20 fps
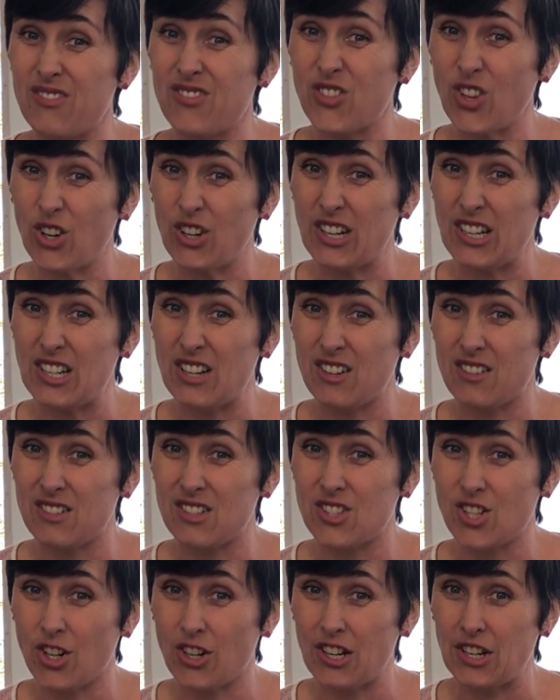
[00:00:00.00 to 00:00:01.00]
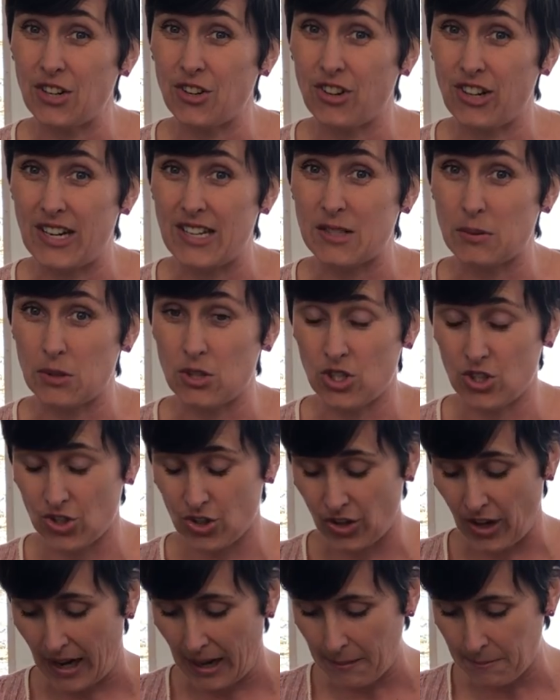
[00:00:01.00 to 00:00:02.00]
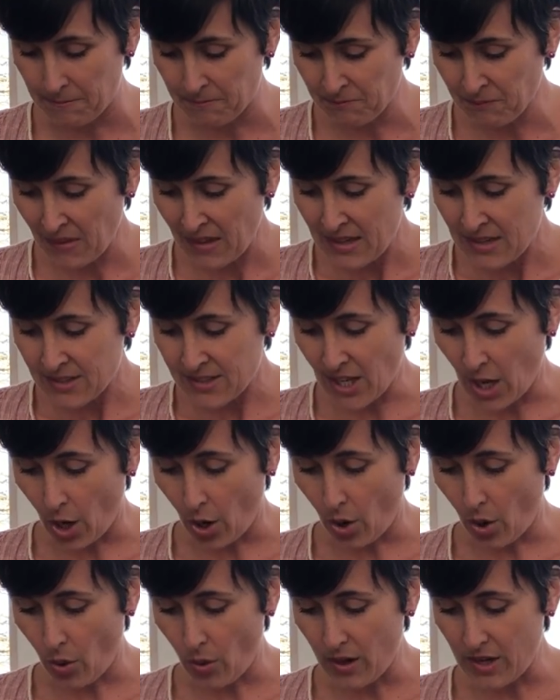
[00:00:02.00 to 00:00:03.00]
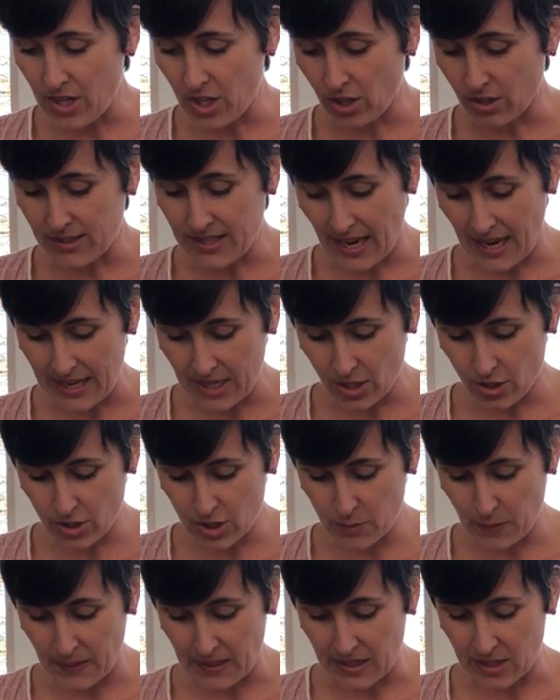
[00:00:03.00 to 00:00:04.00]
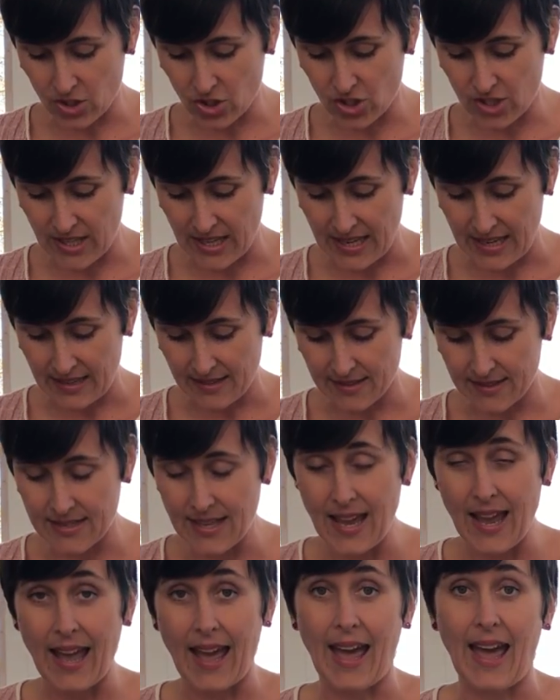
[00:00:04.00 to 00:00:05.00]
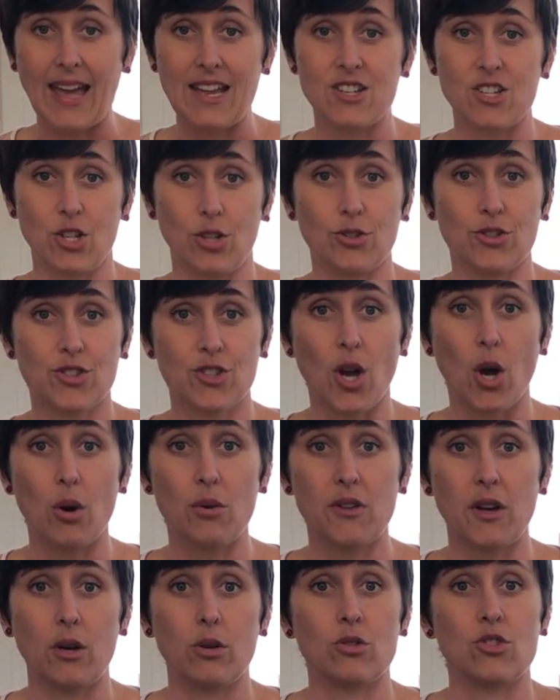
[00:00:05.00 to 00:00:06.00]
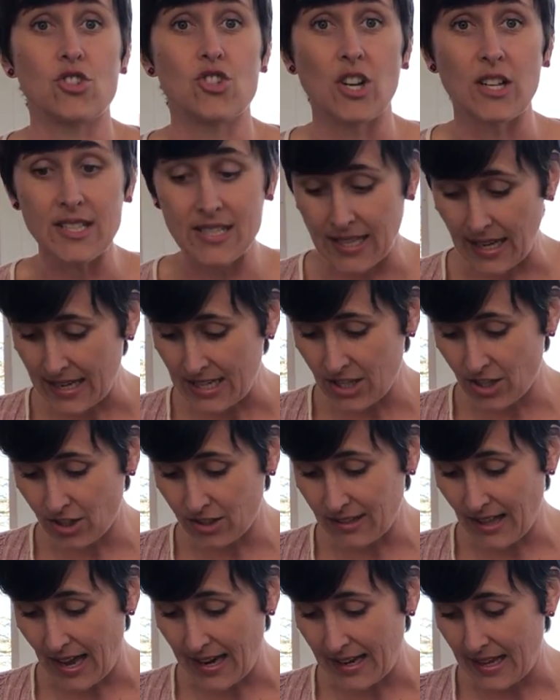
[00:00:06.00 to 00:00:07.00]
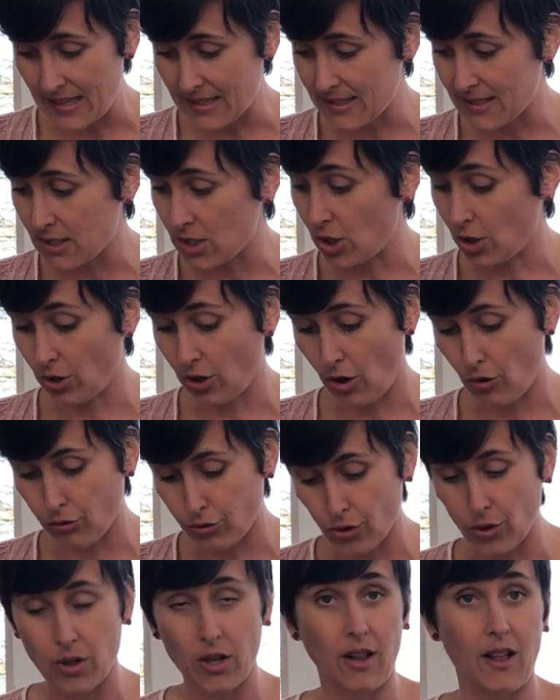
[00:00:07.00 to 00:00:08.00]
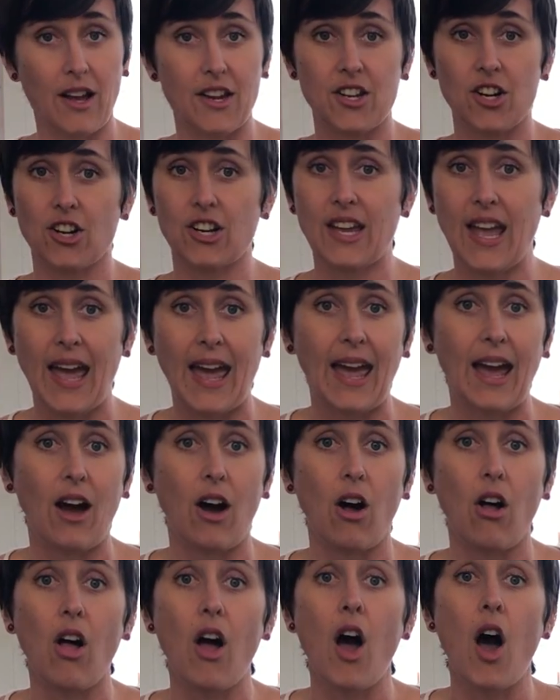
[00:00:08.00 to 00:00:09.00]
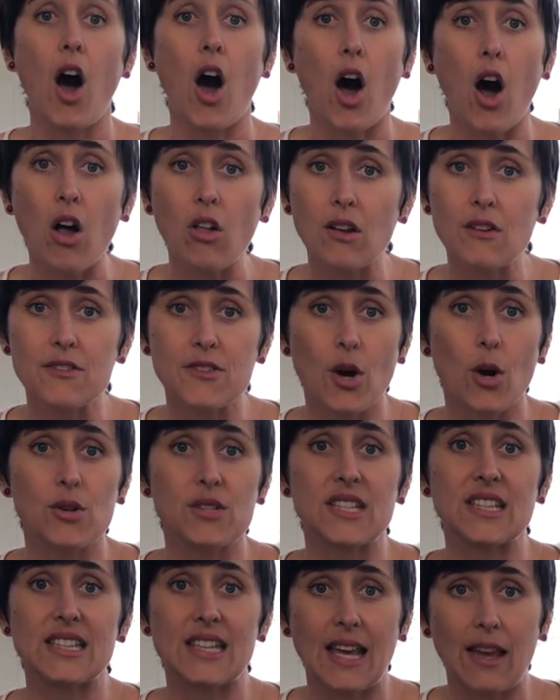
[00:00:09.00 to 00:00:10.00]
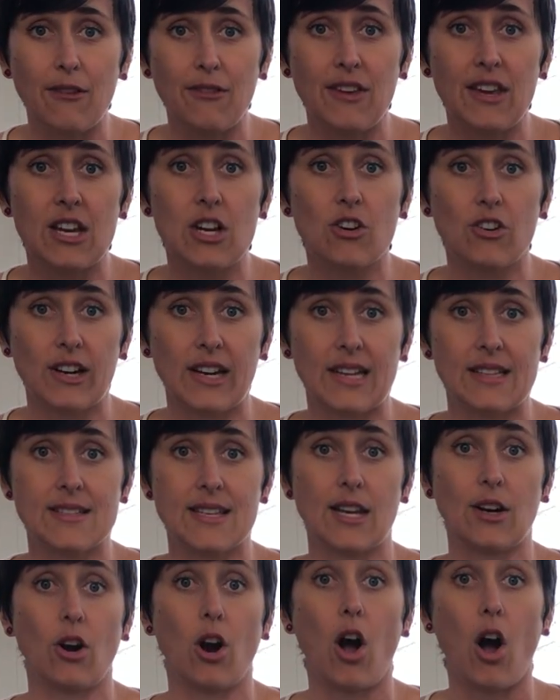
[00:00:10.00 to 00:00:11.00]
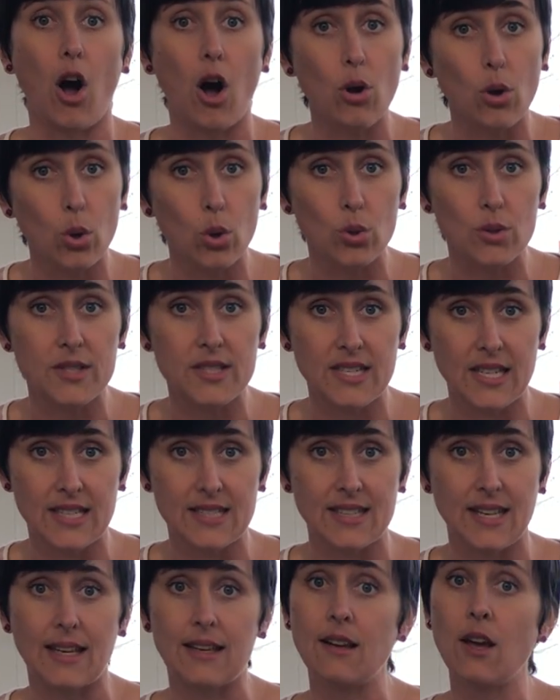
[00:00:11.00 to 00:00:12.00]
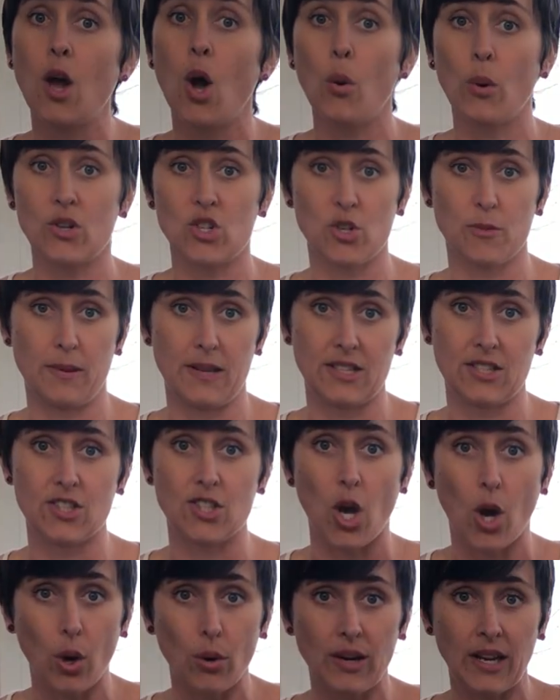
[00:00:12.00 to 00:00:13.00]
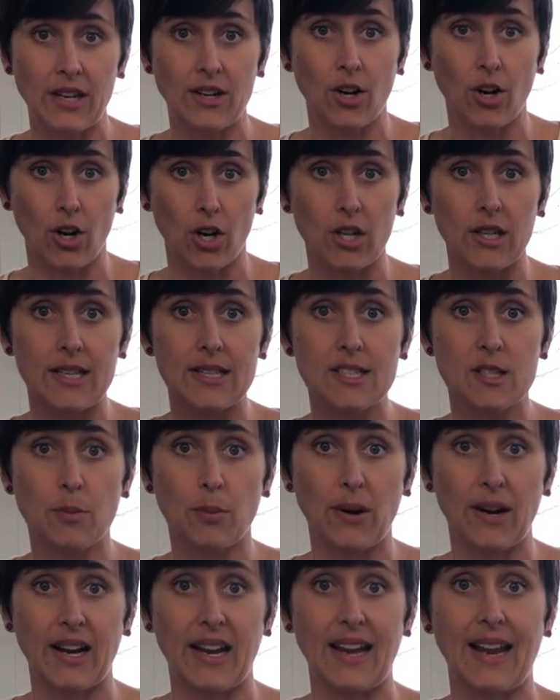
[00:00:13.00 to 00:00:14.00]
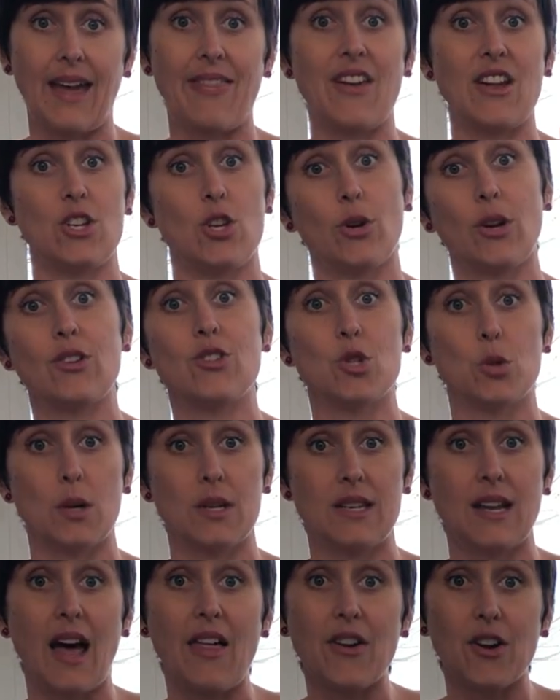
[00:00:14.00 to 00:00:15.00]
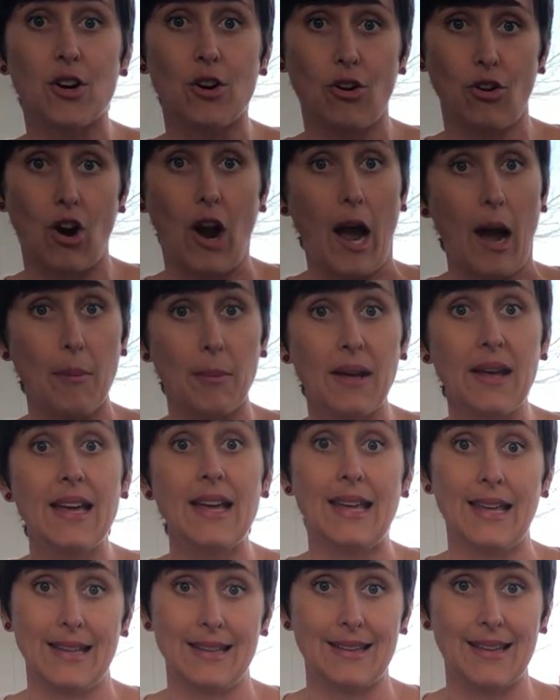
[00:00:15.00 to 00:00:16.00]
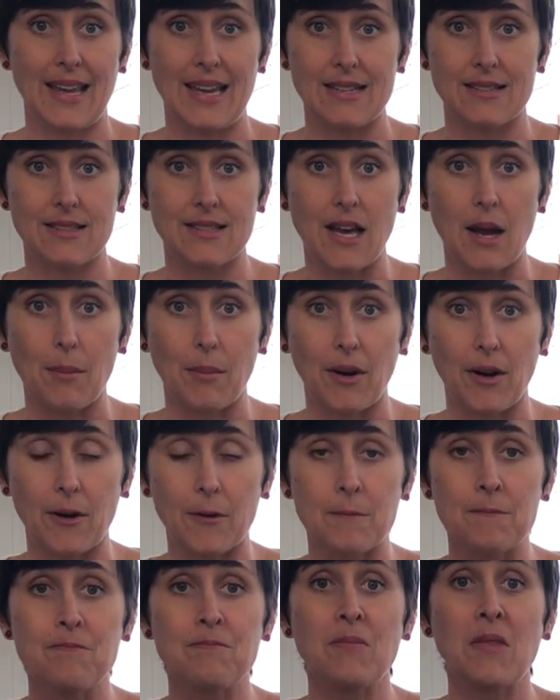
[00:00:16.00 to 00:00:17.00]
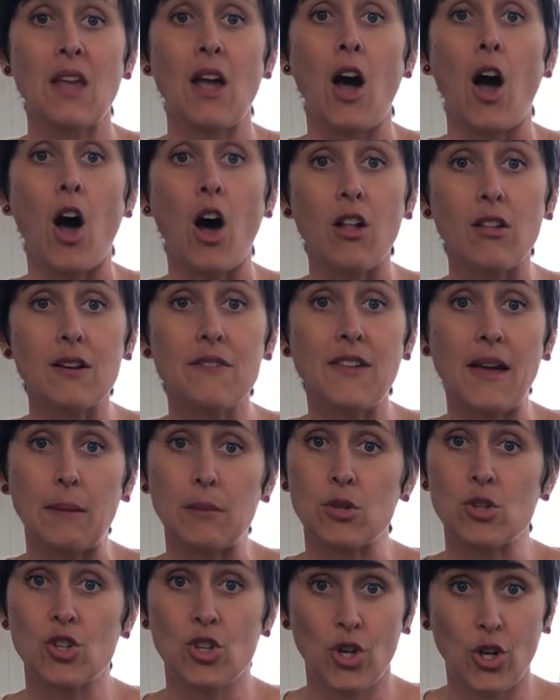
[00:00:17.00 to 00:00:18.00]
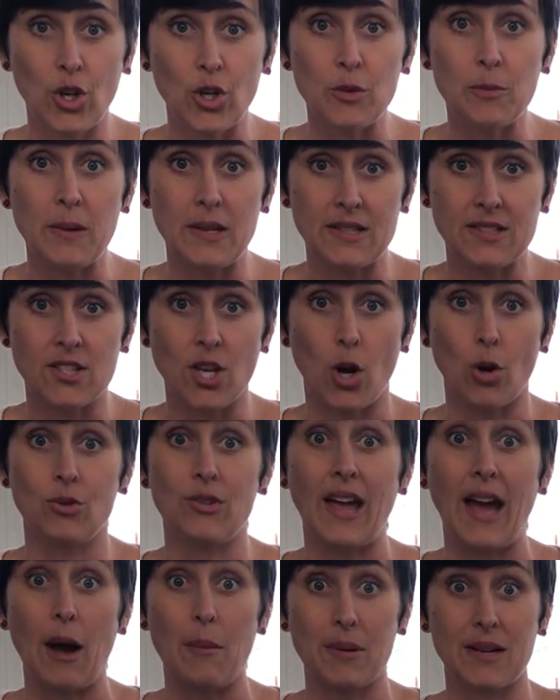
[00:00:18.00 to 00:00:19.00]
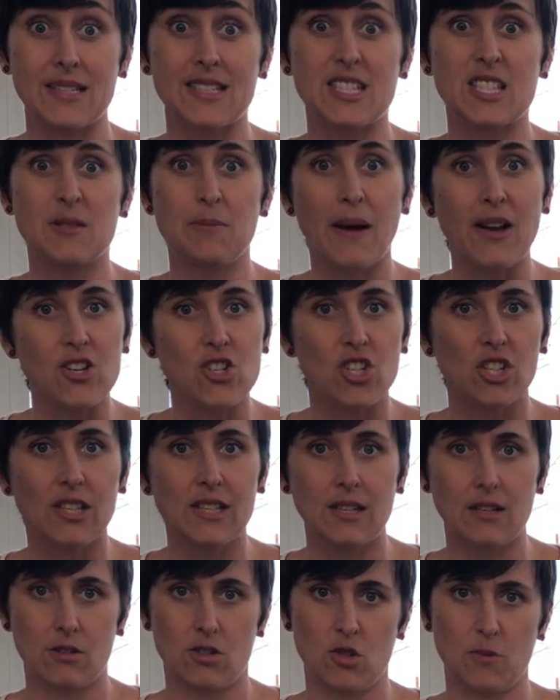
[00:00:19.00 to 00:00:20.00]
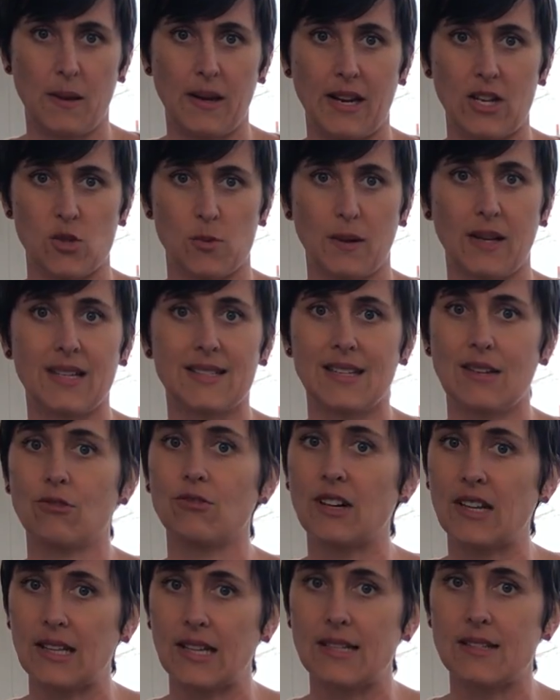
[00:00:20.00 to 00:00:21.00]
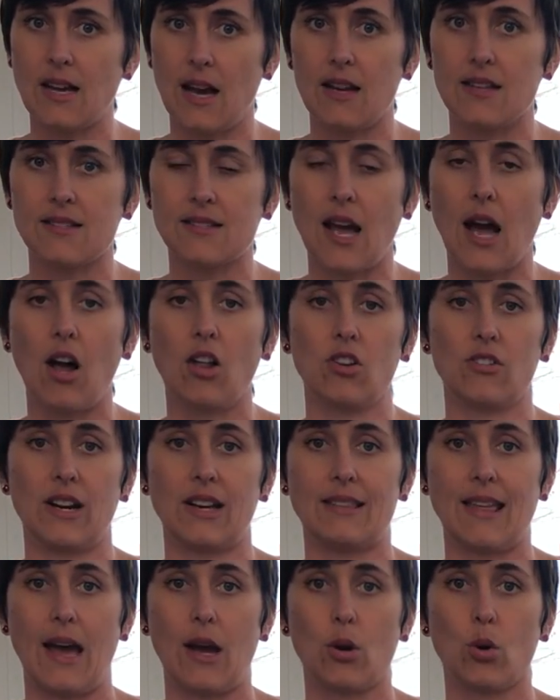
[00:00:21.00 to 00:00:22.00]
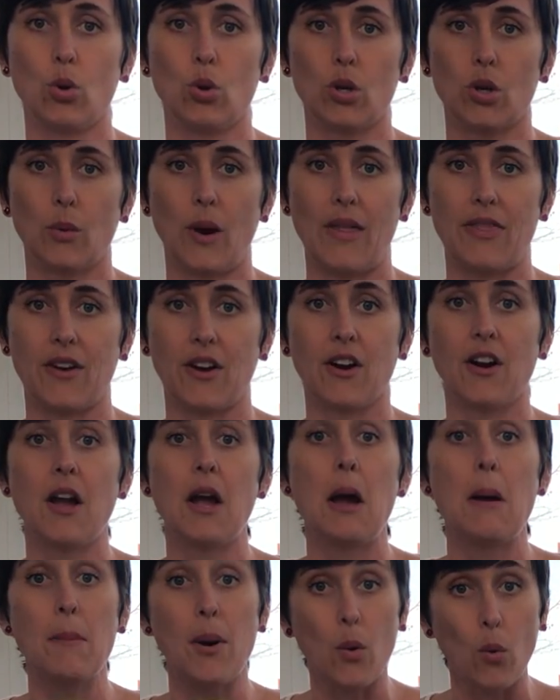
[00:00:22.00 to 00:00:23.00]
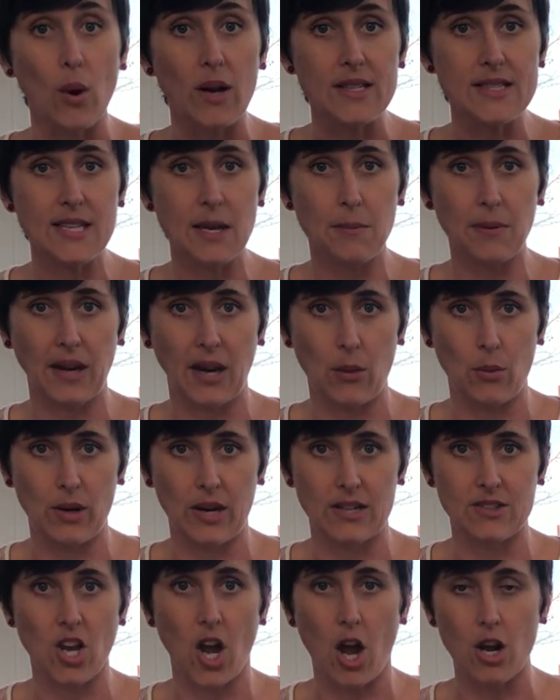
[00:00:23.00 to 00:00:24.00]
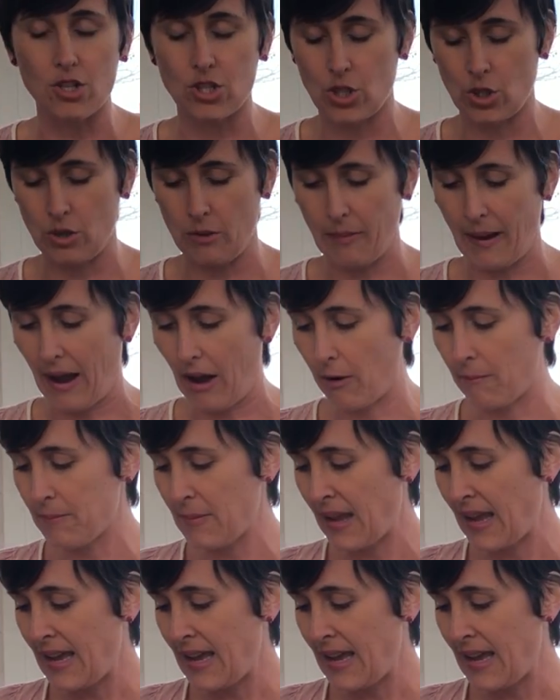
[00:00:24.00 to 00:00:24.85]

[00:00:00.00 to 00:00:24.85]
30 degrees, which is great. So you'll take your spinach seeds and you'll sow those just like your lettuce, your arugula, your kale, all of those leafy greens that are all cool season, which should be sown in early spring, and then you can do another crop in late summer. All of them could be sown now, but especially your spinach, because it really does tolerate that cooler weather. But one tip that I want to talk to you about